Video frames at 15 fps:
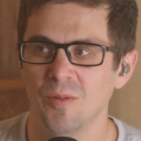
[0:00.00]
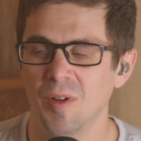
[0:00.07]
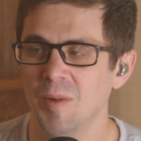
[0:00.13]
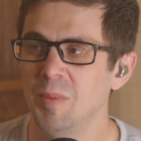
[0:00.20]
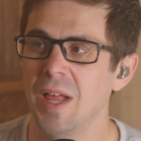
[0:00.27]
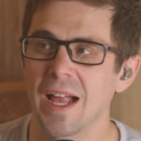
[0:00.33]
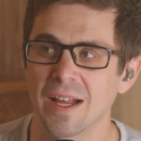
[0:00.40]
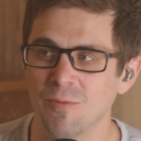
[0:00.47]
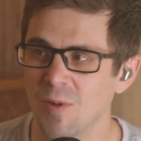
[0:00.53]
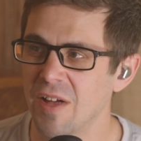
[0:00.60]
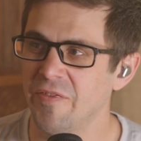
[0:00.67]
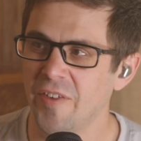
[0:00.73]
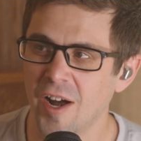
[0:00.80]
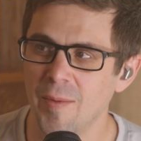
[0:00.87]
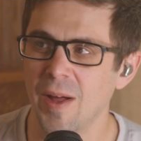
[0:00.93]
on a black and
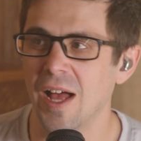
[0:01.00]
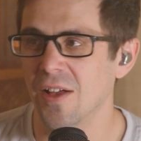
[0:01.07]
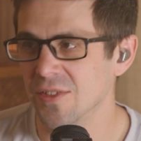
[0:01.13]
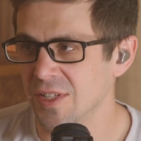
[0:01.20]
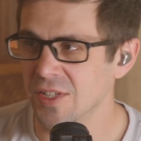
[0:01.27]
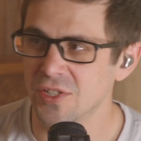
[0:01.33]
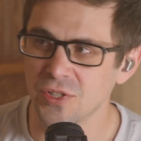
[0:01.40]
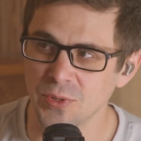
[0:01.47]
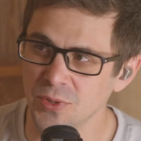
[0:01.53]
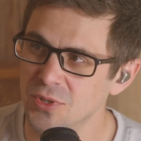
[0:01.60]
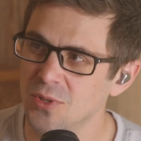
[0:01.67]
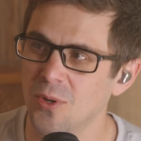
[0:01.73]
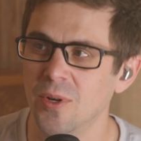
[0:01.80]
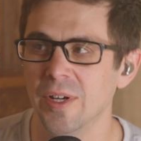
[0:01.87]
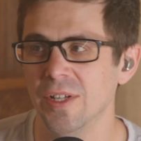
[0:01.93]
white farmhouse that's 2
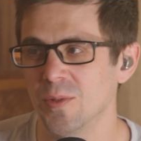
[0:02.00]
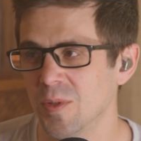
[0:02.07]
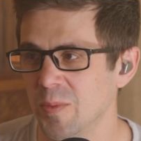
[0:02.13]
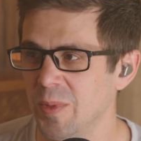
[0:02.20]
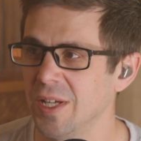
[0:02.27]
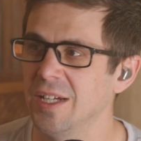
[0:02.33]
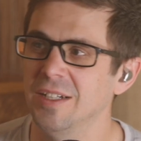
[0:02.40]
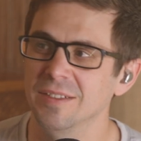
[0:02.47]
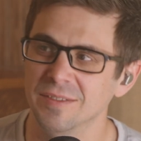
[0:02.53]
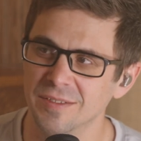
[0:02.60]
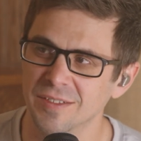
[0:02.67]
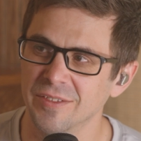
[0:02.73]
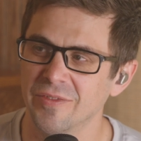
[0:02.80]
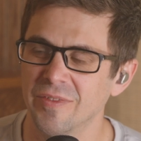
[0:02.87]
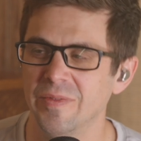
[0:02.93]
stories with a big,
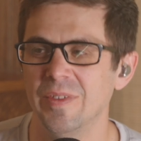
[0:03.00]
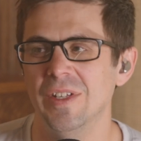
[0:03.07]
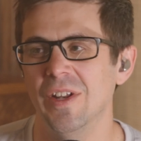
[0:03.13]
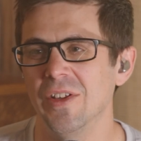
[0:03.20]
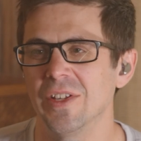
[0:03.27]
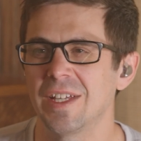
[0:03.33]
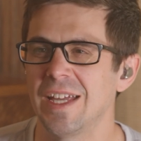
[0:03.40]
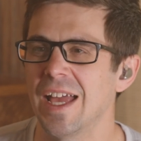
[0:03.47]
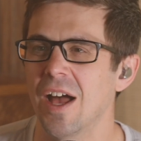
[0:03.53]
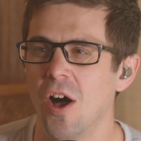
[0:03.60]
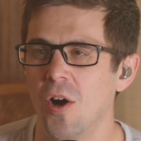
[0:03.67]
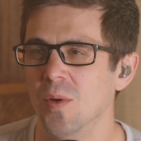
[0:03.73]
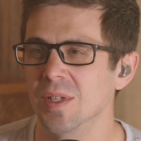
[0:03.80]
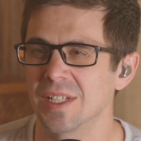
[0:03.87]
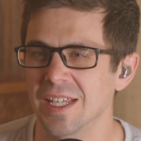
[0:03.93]
you can't
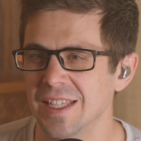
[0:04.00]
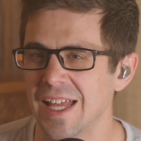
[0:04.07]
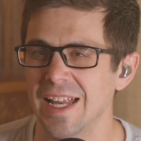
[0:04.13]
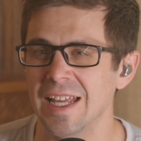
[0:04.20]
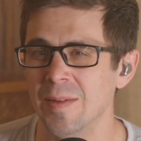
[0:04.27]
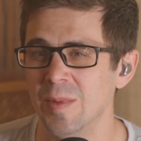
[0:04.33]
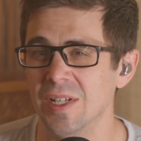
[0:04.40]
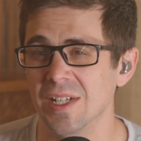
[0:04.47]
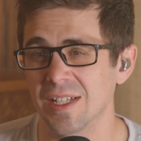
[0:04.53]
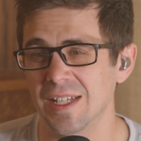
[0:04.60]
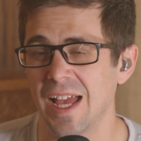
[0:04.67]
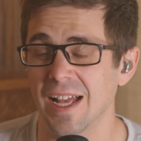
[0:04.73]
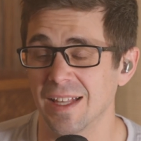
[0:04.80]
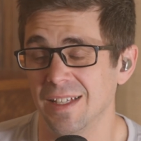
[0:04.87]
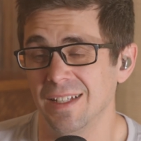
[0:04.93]
always get that image
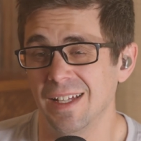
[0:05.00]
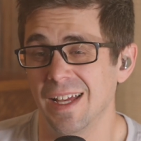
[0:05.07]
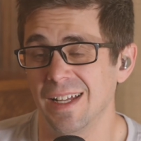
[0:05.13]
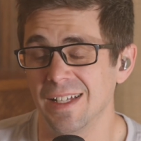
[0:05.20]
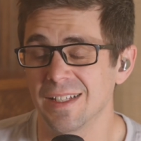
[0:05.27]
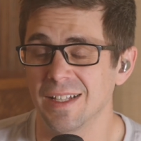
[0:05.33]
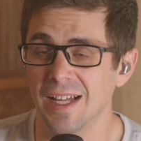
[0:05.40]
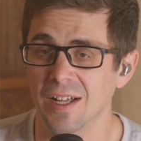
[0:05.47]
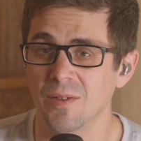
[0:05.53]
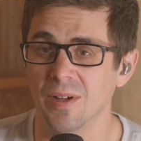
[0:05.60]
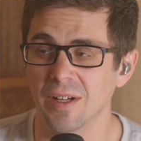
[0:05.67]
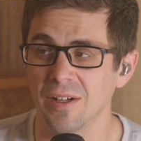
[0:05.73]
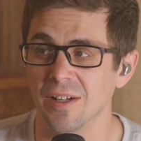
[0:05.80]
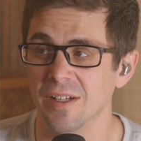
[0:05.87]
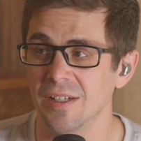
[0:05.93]
exactly. And it is a lot
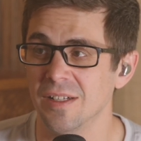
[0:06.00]
quicker.